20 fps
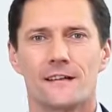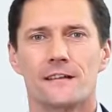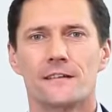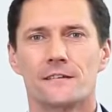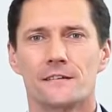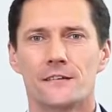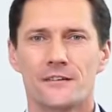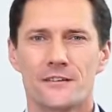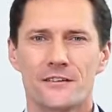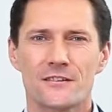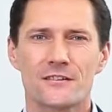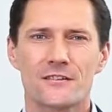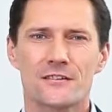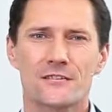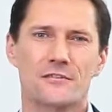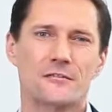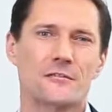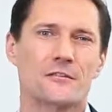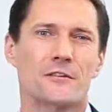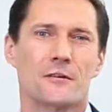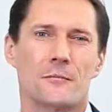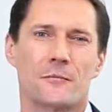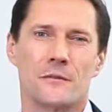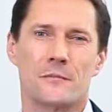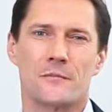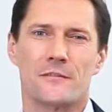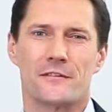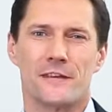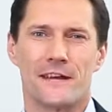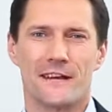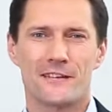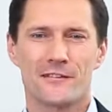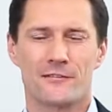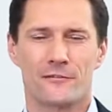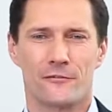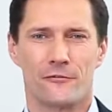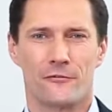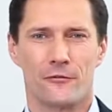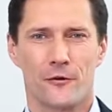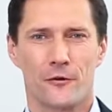In addition to the optimization
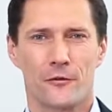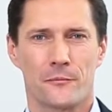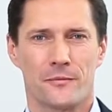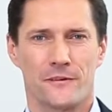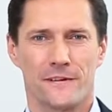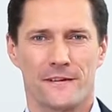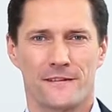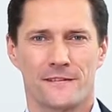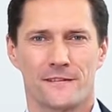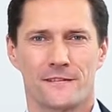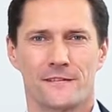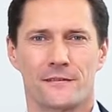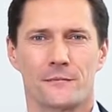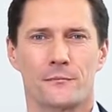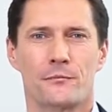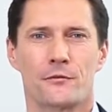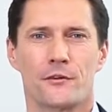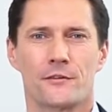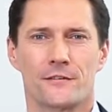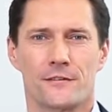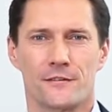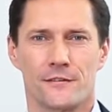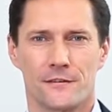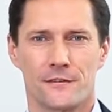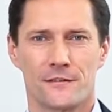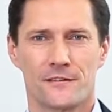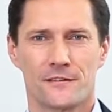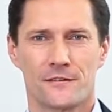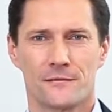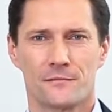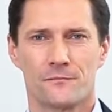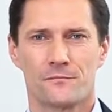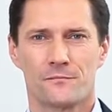of workplaces and processes,